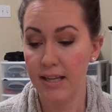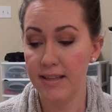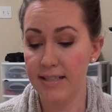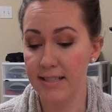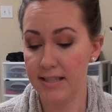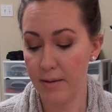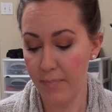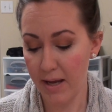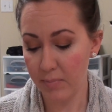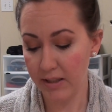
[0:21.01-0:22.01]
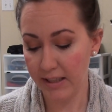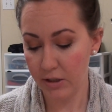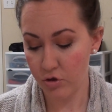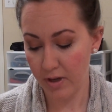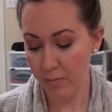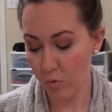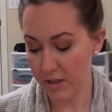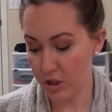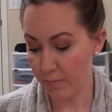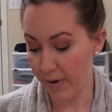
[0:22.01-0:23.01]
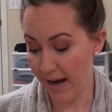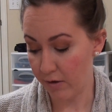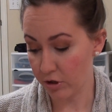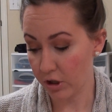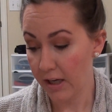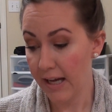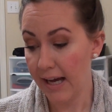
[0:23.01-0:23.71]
This is the Maybelline Dream Wonder Powder.